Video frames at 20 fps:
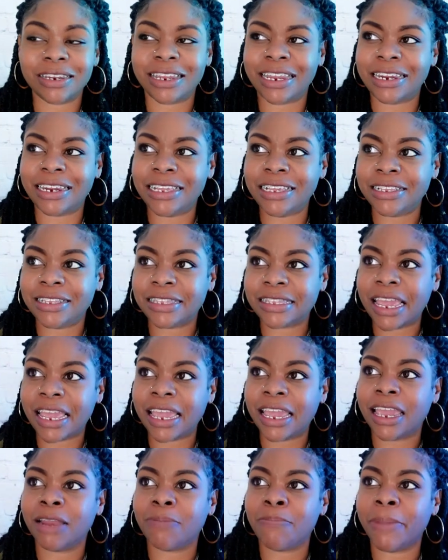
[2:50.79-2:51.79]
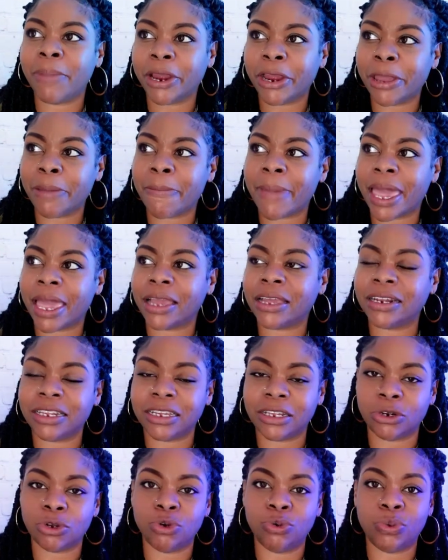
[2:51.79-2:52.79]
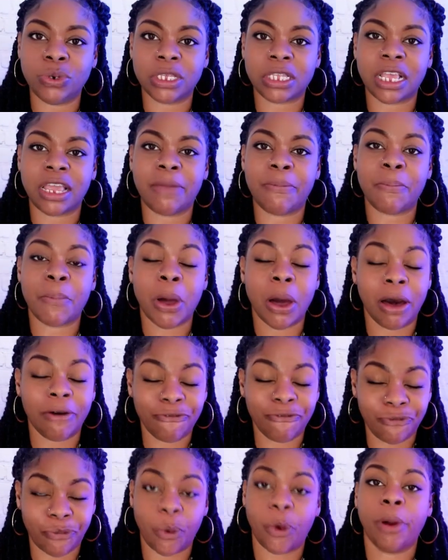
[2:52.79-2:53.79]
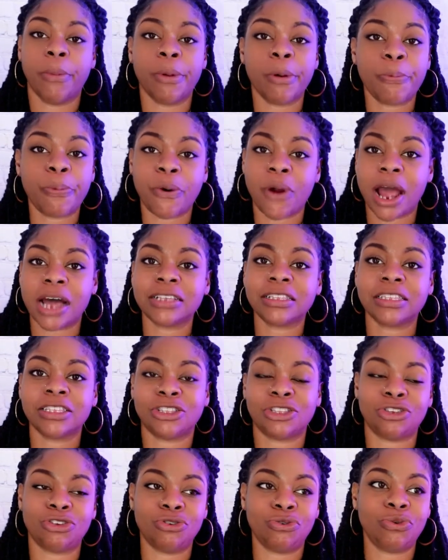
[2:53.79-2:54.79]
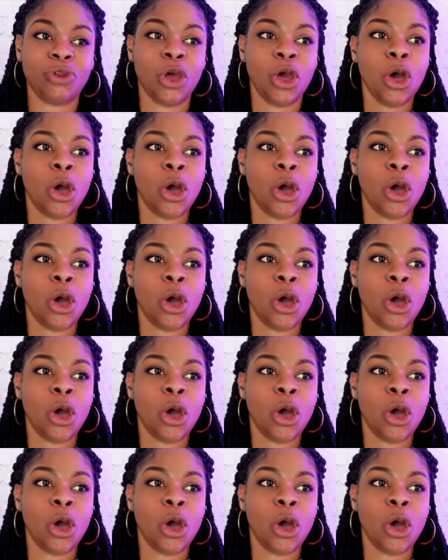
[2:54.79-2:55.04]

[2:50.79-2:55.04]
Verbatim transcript: And he's saying Mary Magdalene, who was a, a former prostitute,